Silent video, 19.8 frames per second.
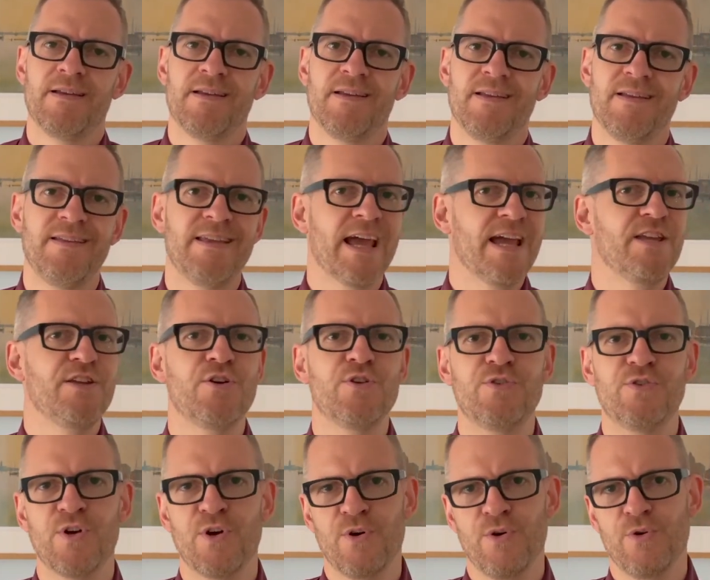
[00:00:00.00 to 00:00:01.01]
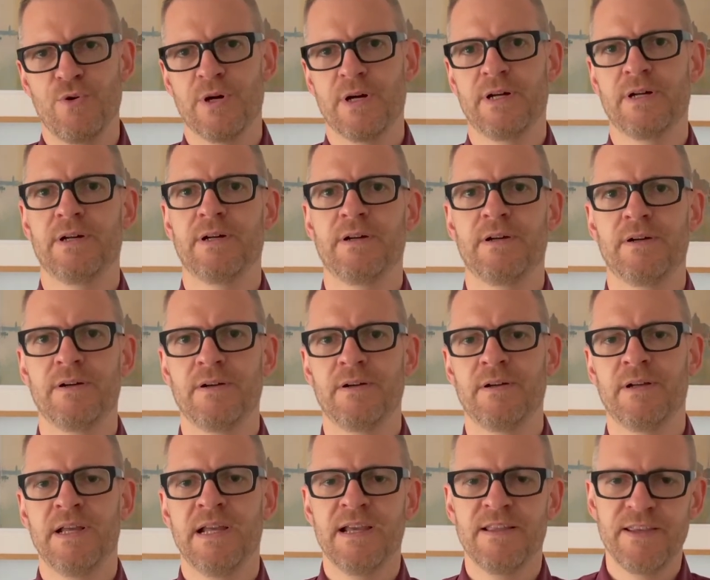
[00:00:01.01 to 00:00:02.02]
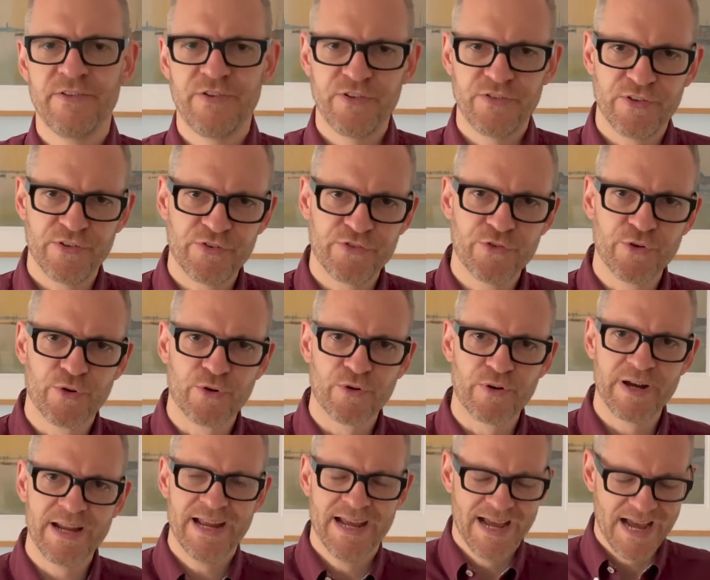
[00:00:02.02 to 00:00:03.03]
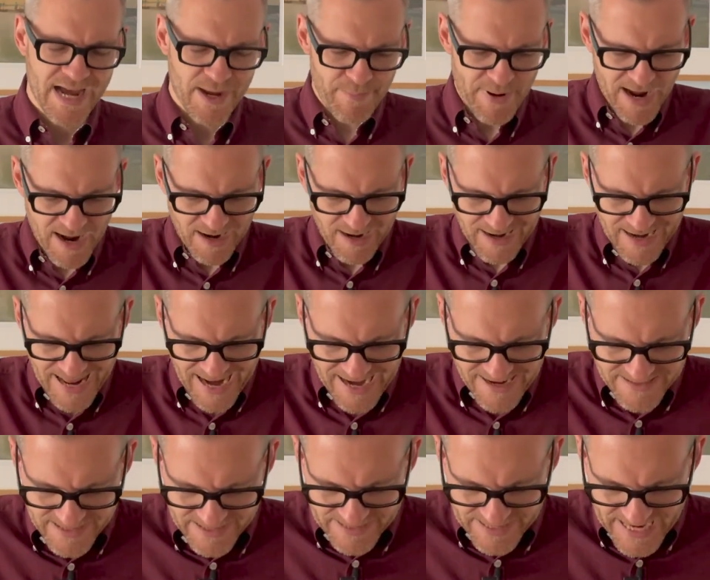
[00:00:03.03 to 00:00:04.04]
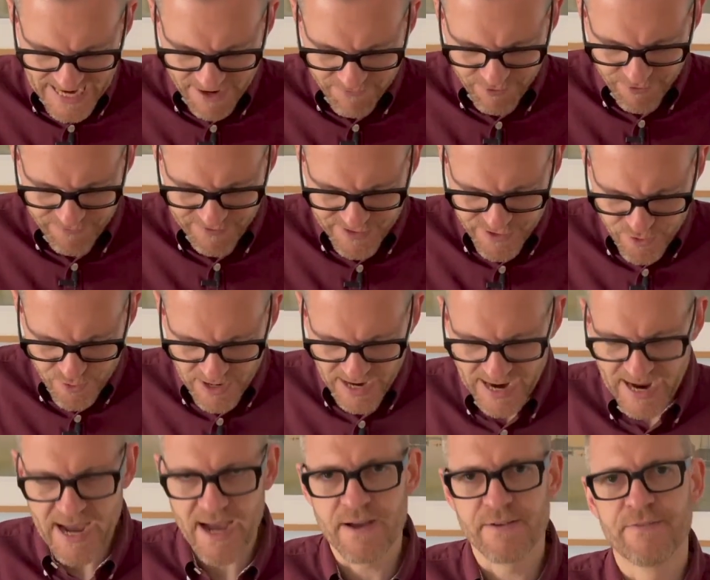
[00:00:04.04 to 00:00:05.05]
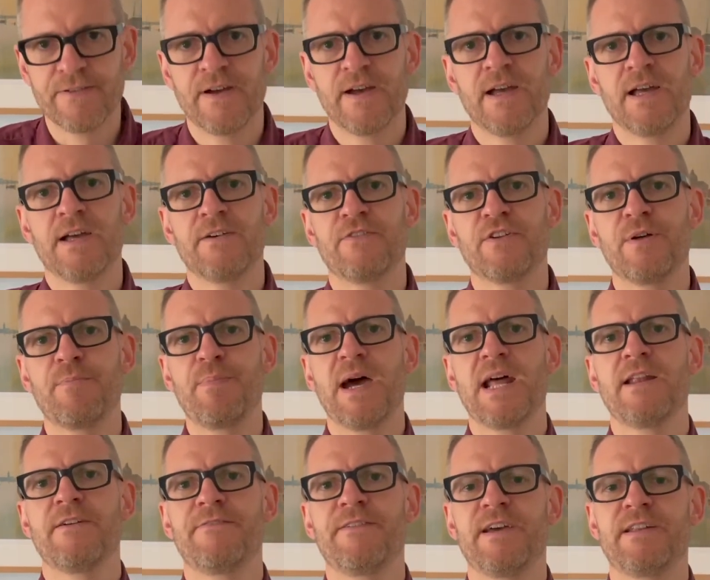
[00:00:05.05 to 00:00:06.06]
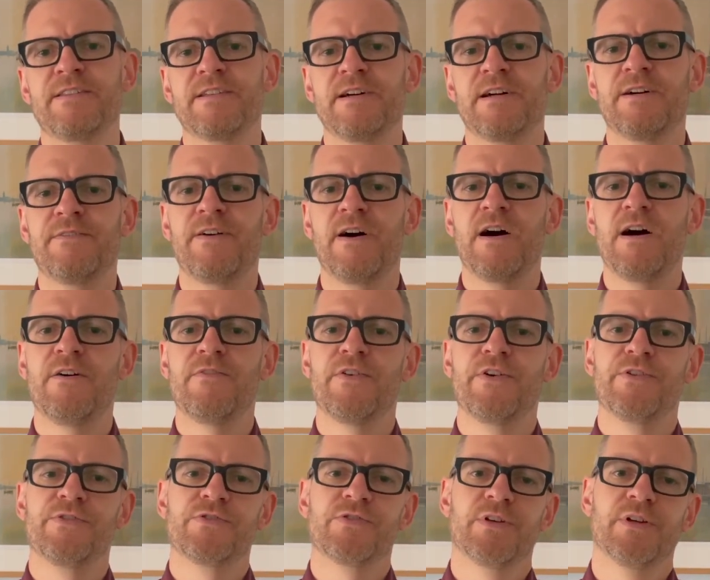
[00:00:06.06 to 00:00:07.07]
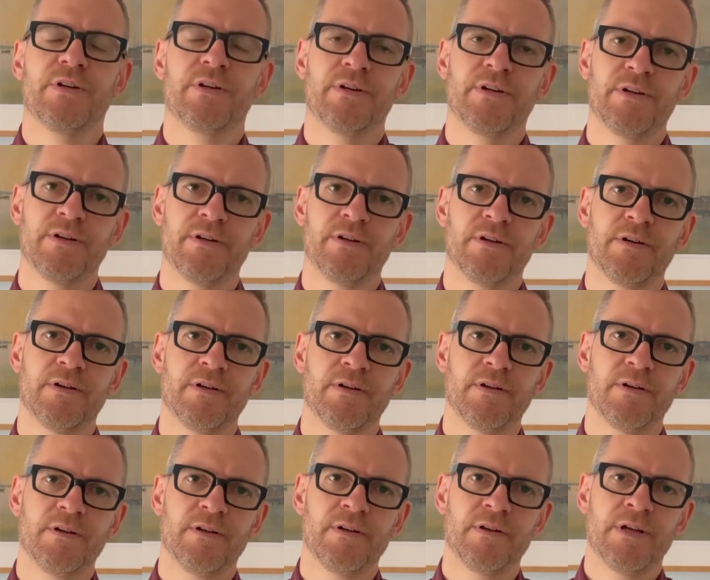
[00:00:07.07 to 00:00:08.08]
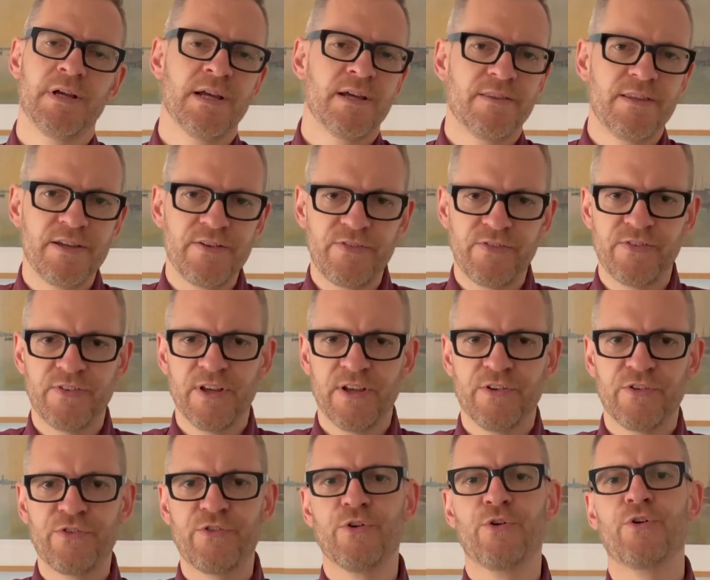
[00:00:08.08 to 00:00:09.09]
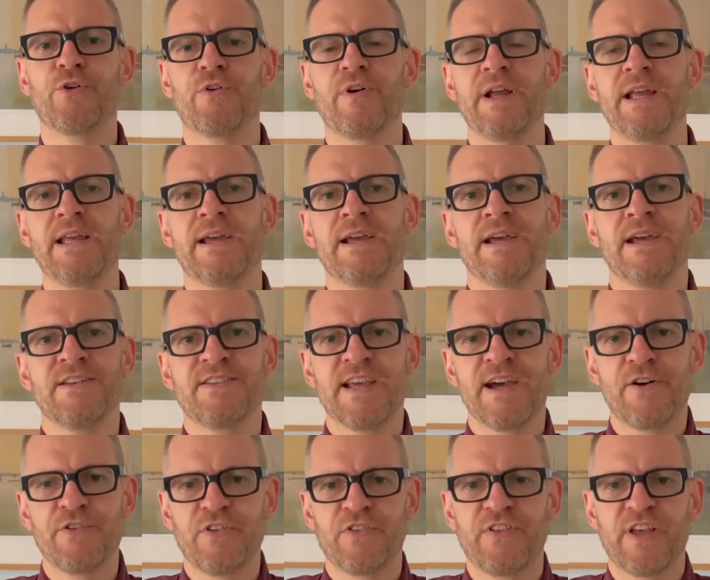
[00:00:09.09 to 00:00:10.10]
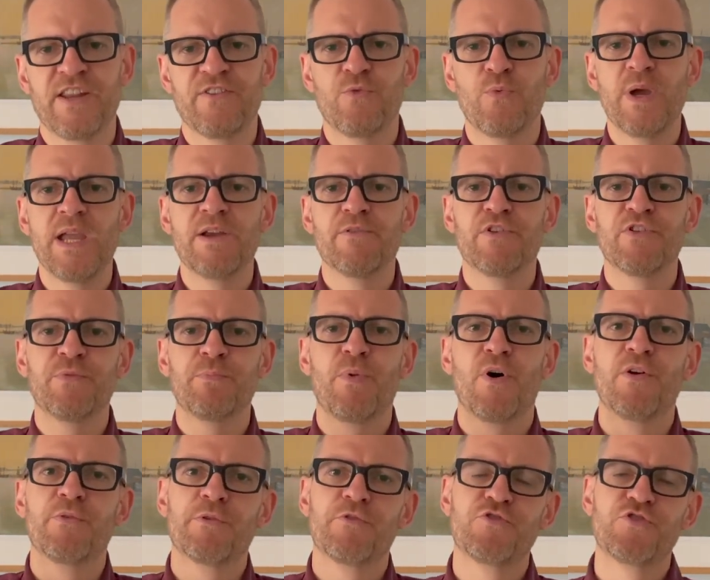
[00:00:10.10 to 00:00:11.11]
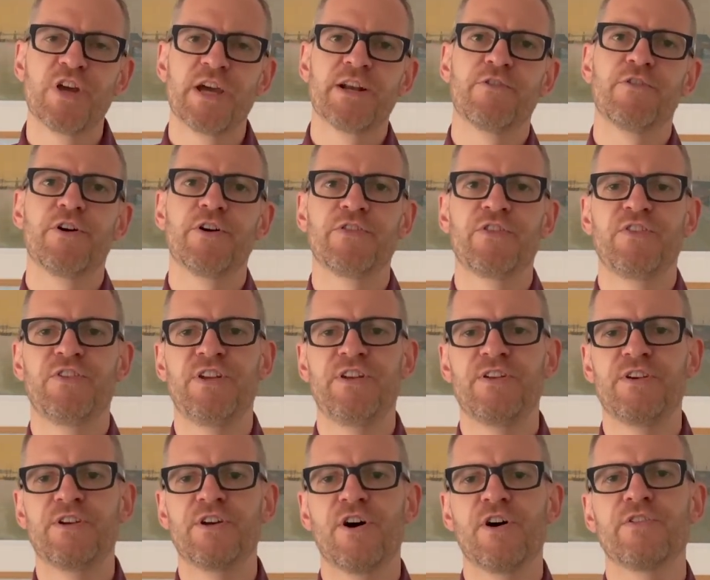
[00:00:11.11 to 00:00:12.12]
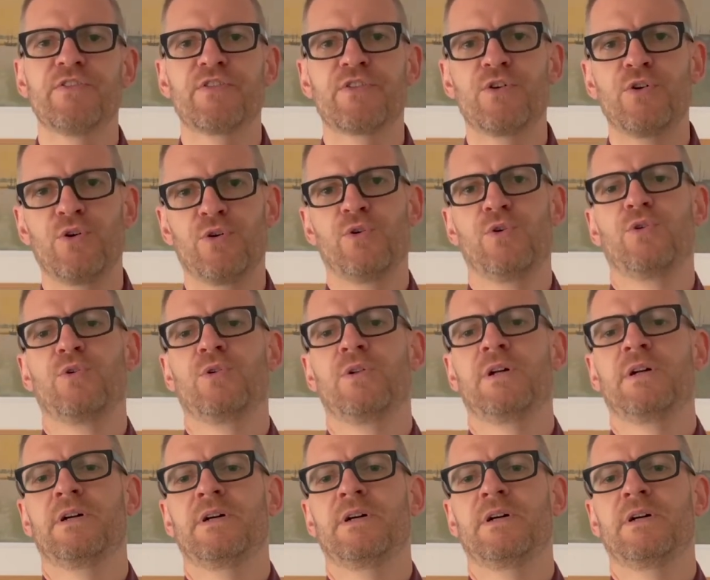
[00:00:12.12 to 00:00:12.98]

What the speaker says: yet you do. This is a story about laying down everything you have for the benefit of others. This story tells us that if we respond with generosity to God's call,